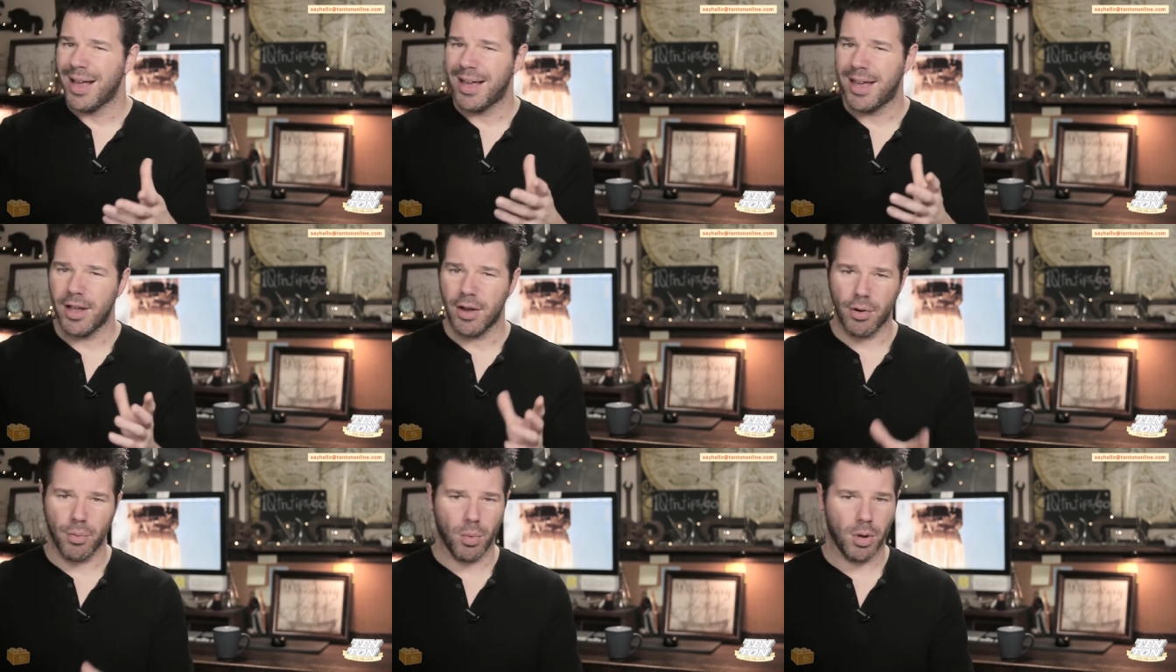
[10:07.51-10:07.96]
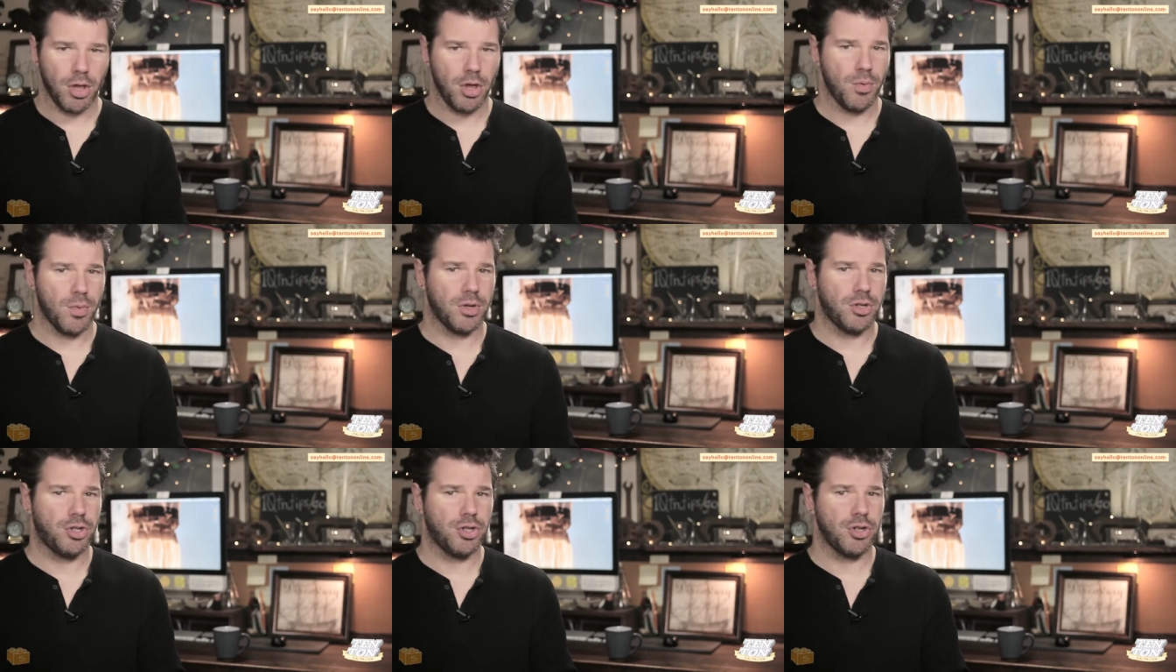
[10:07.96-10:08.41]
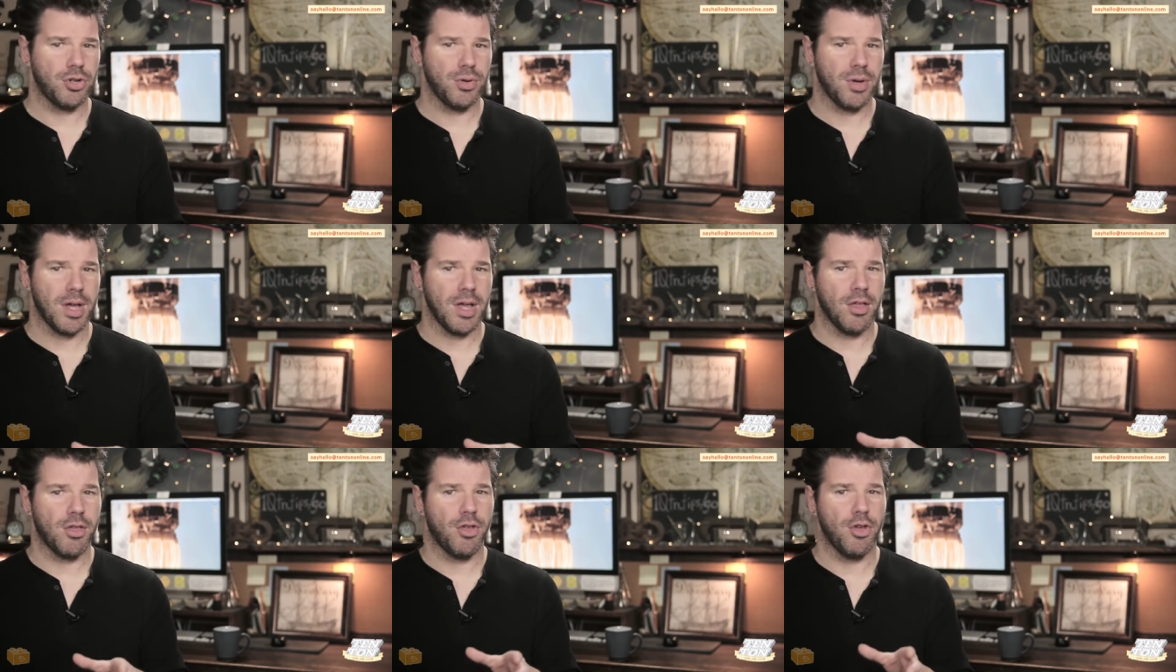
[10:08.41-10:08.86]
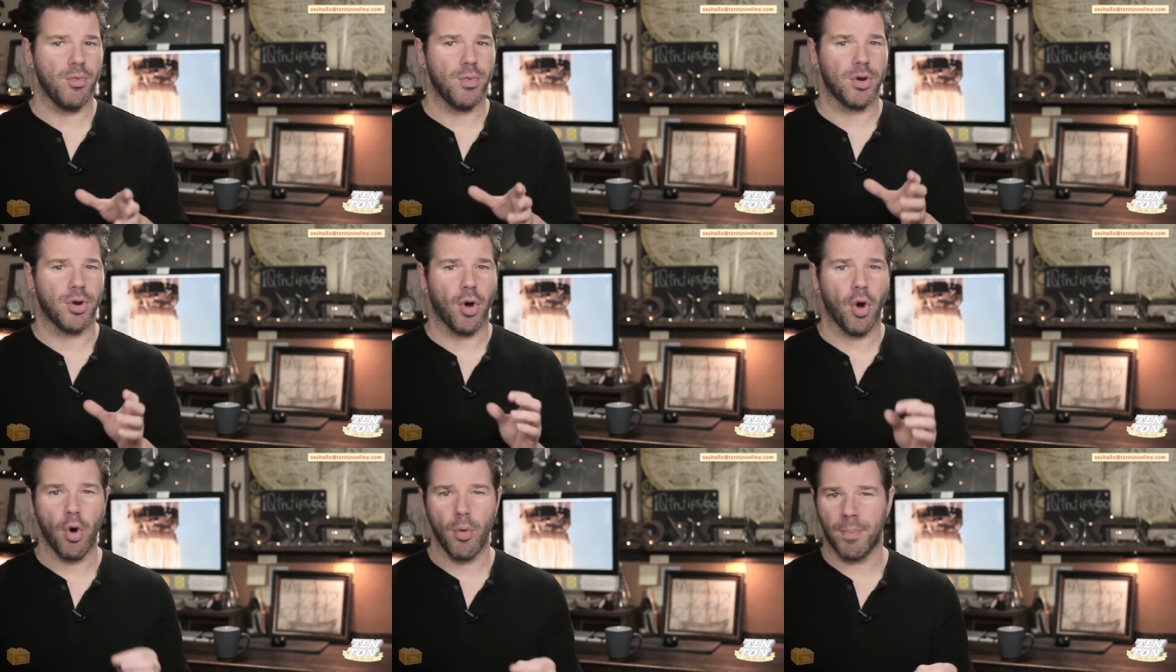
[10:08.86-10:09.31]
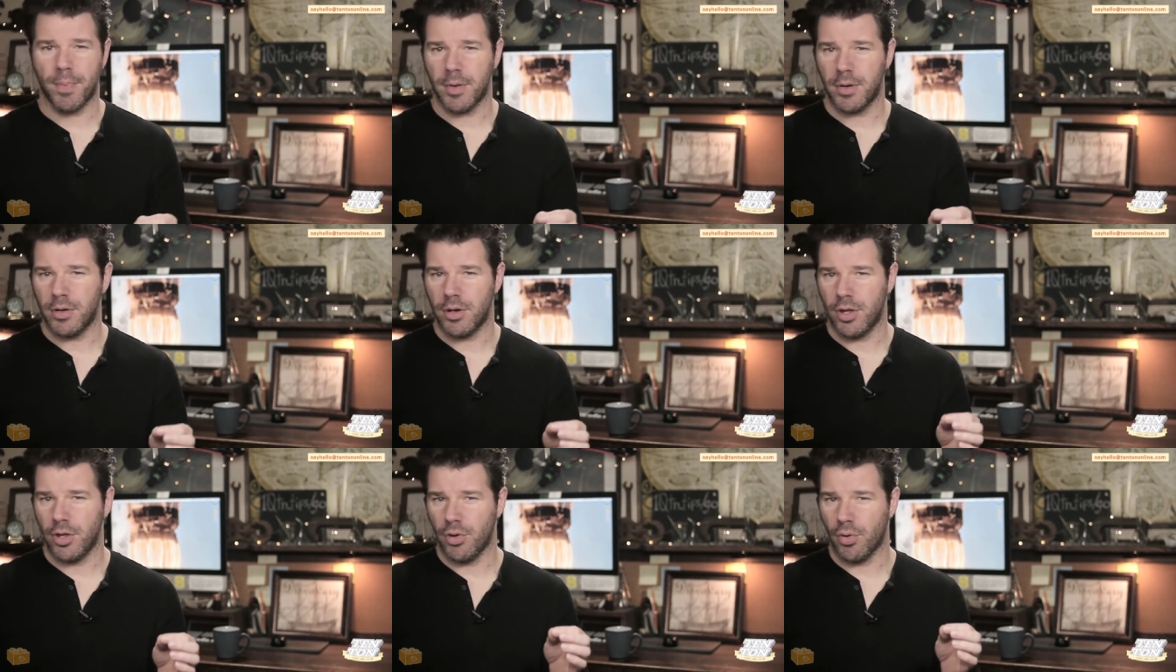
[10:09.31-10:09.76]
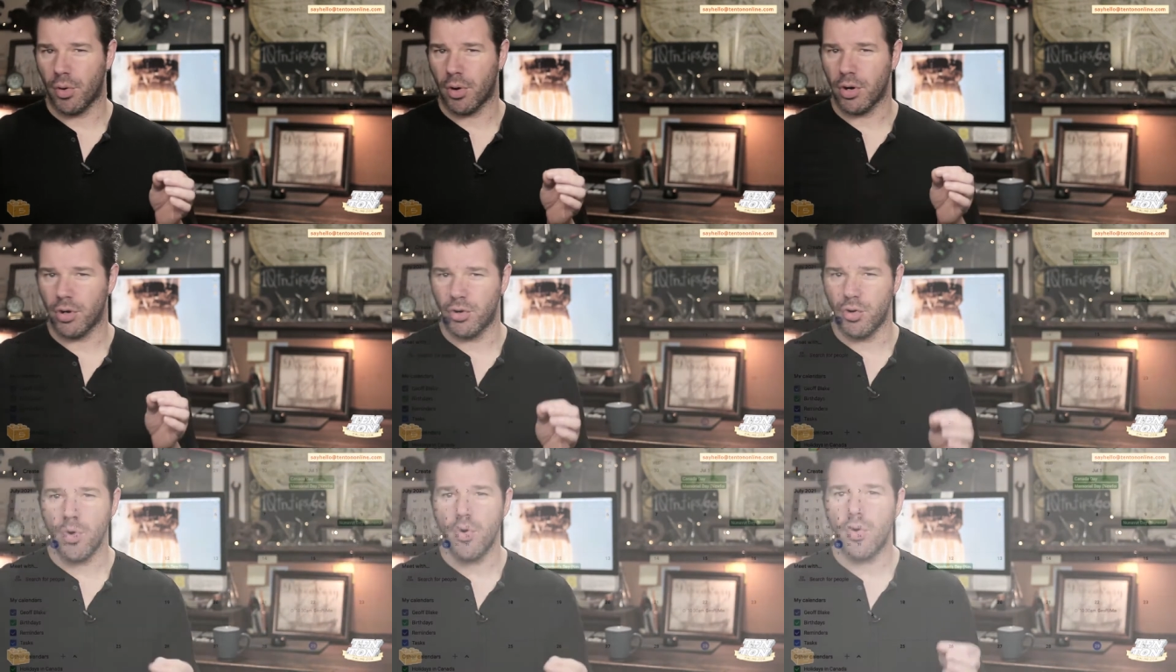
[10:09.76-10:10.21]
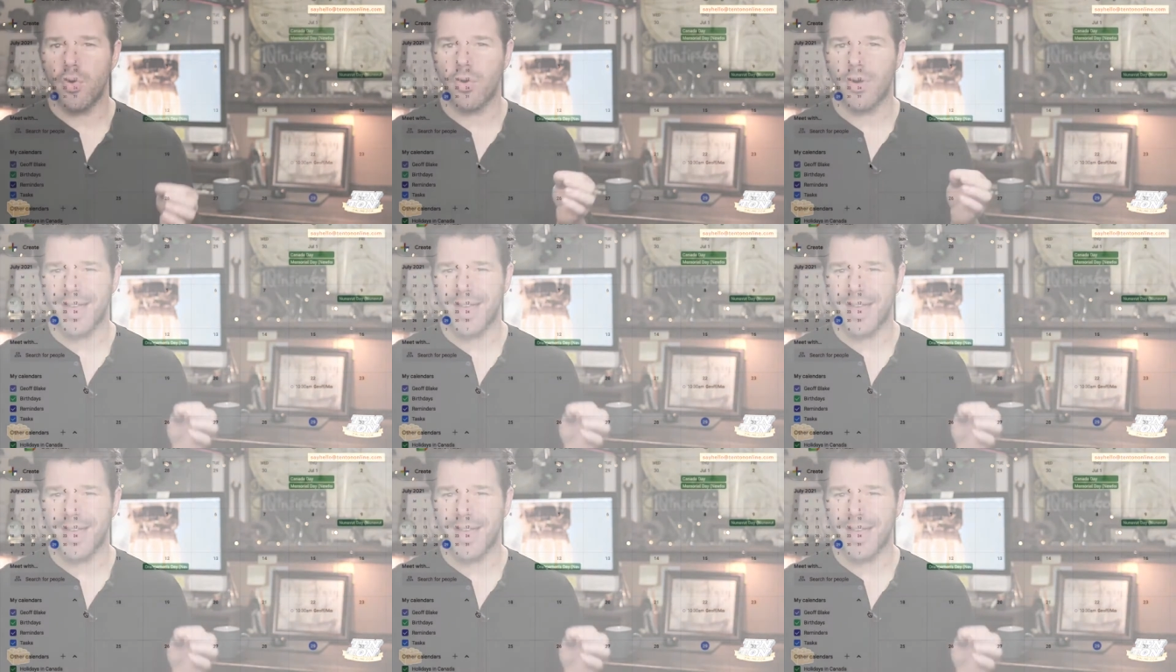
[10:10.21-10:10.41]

Here, what you would do is you would open your Google